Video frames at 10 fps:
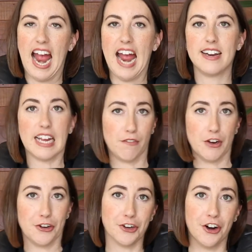And if
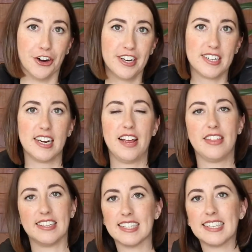you don't,
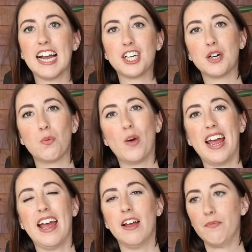there's a section
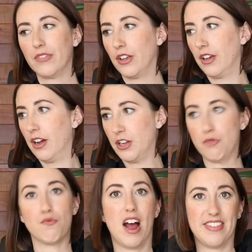where
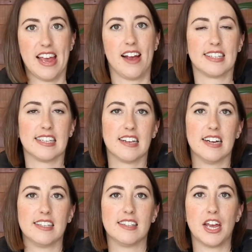you write the
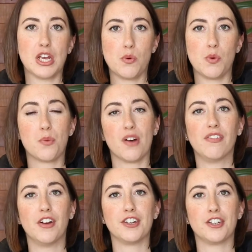exercises that you would
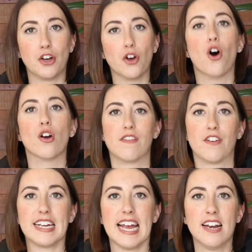prefer to go
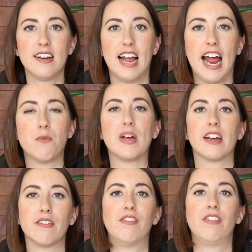over again, and we
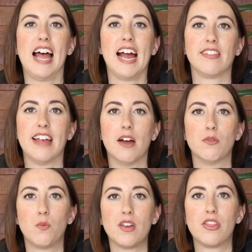can flag
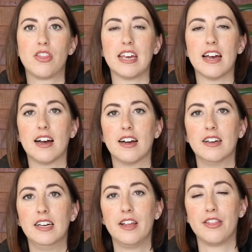that with
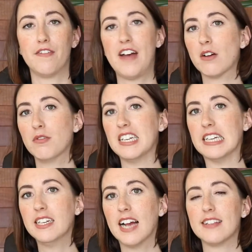the
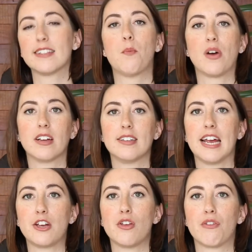faculty, and someone can
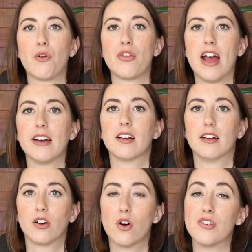take you through that
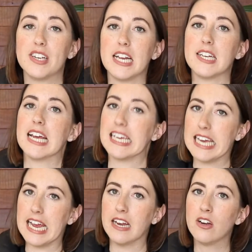content
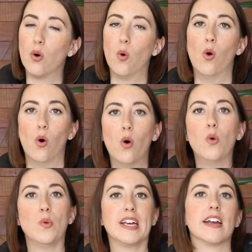again,
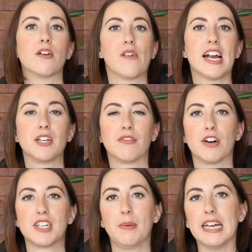or we can arrange for
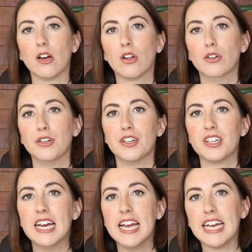it to be
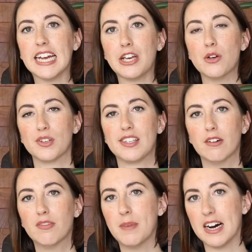included in your
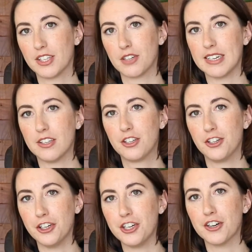self-mastery
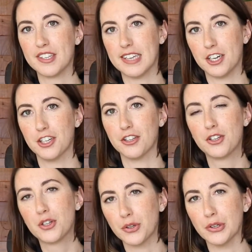studio sessions
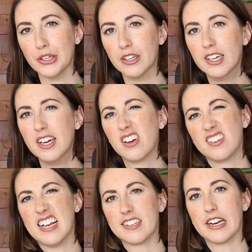too,
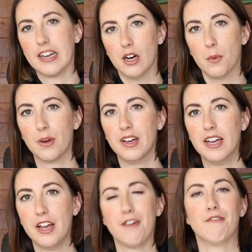because that's going to help
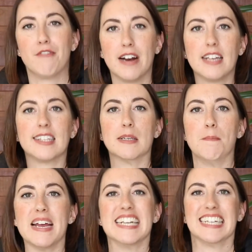really
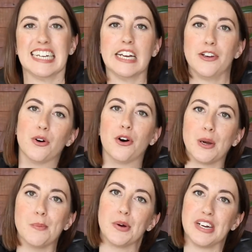cement it in your
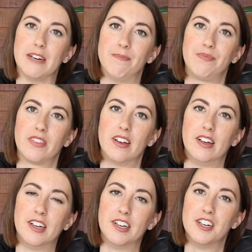own body.
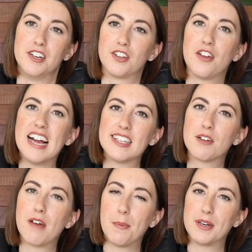So that's
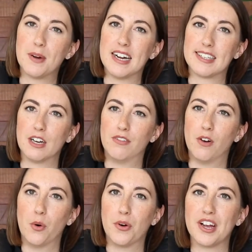the repertoire
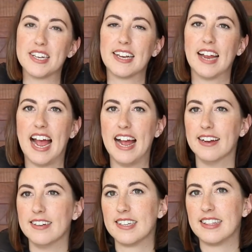self-audit
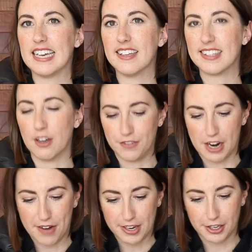and the
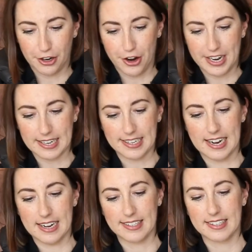self-directed learning
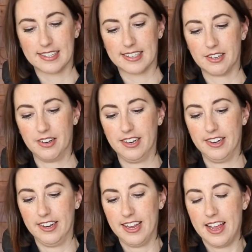tasks.
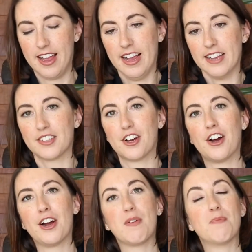
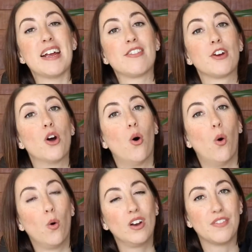So we've been through
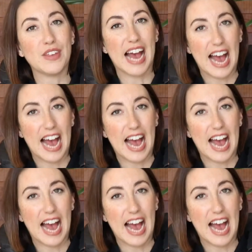all of the